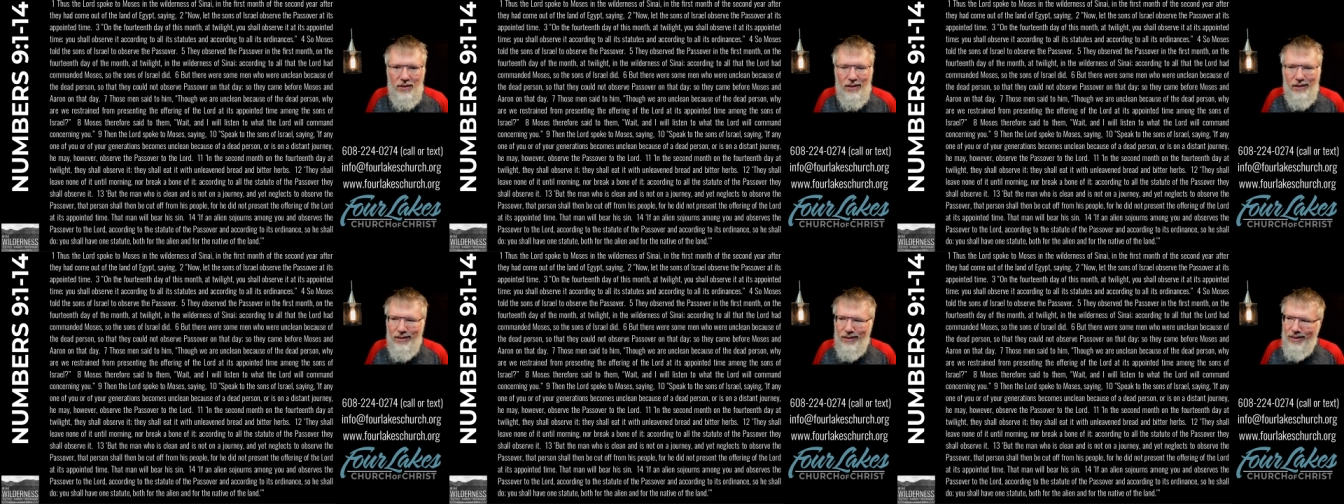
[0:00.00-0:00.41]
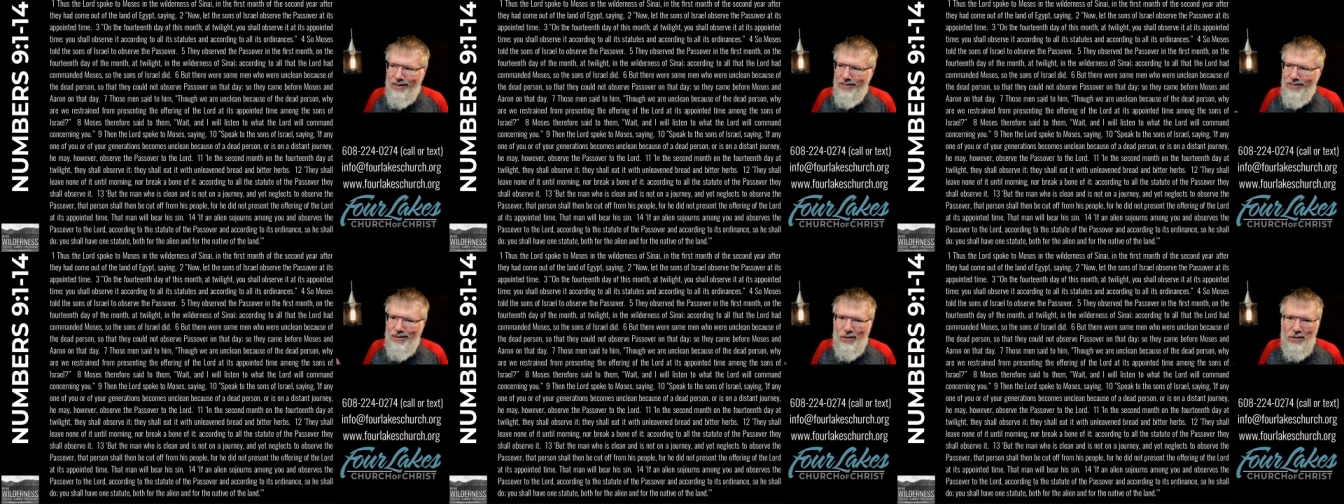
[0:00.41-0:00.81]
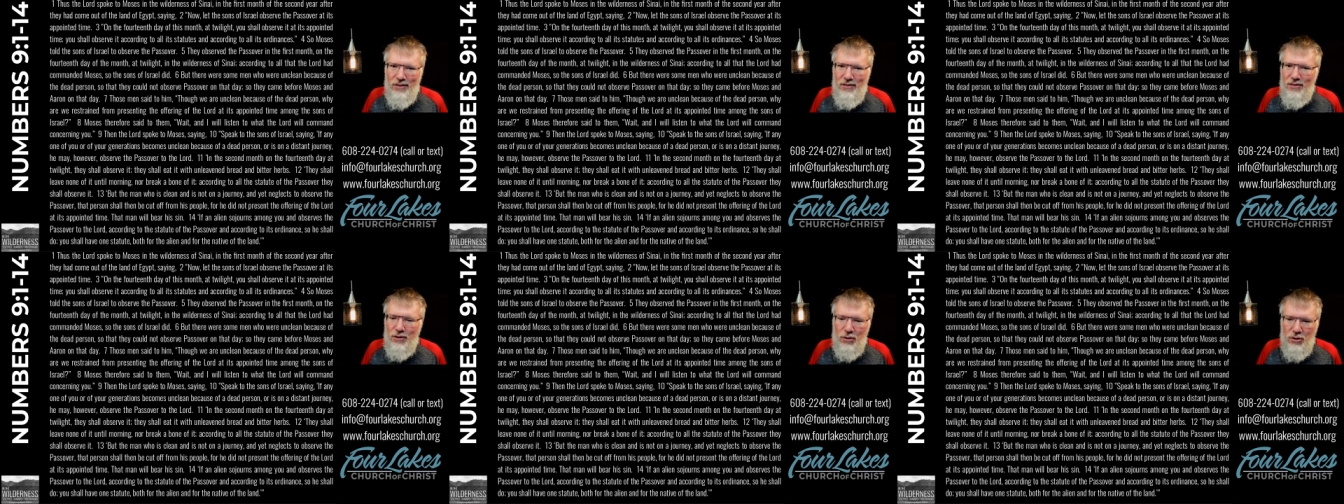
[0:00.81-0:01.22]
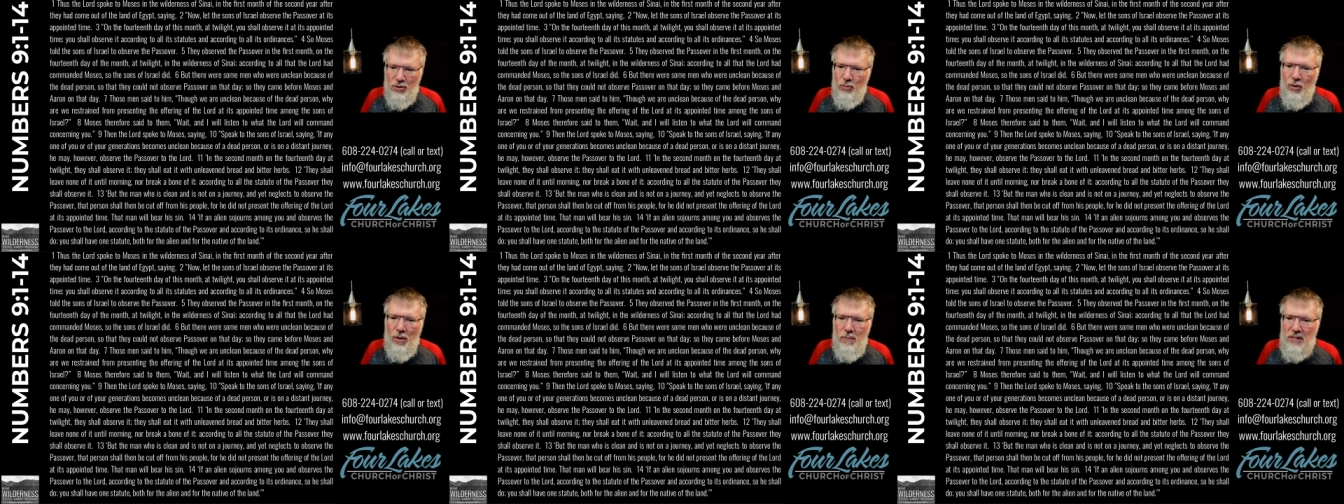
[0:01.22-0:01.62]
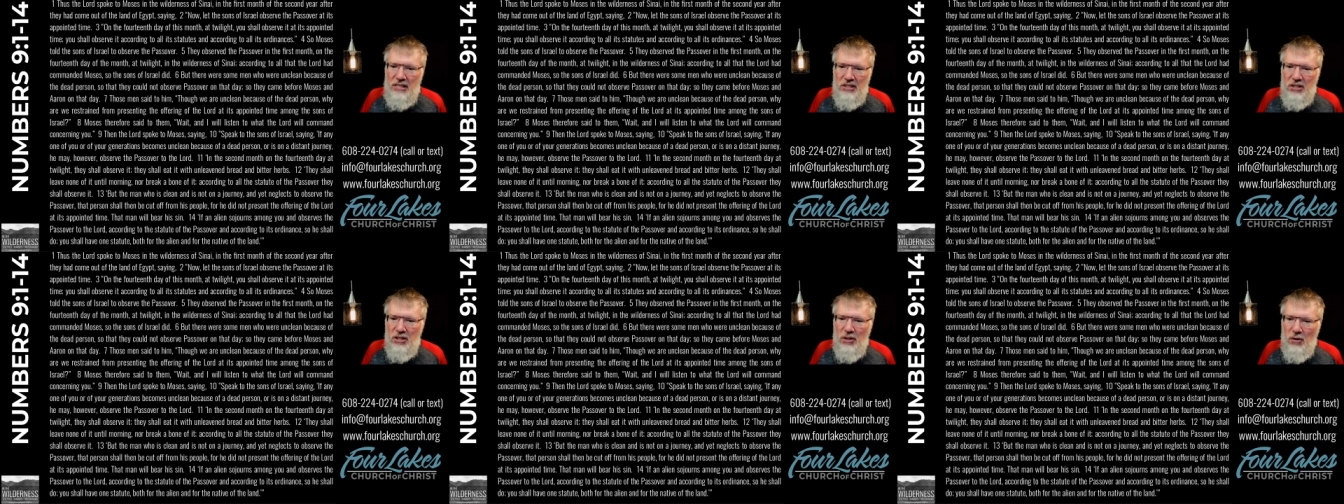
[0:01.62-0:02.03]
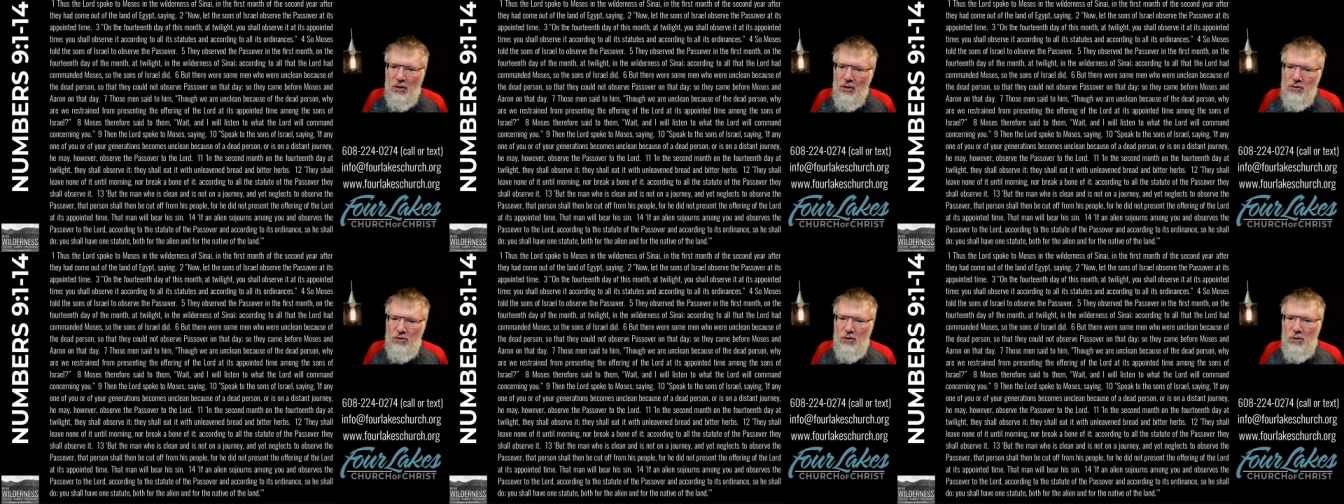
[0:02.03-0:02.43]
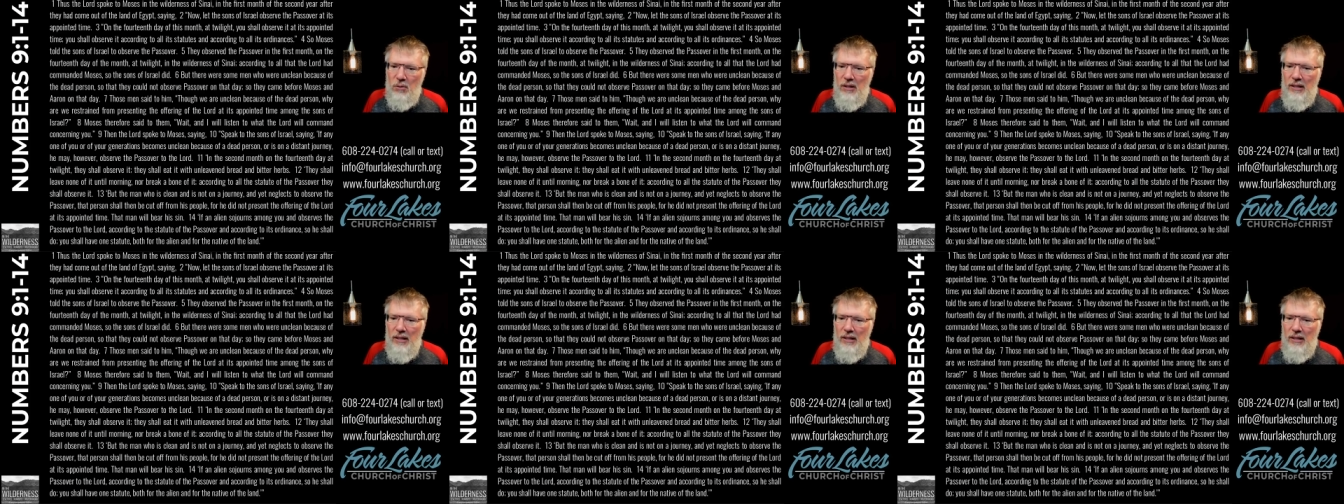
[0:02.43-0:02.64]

And I, I, you know, this there's some repetition here also.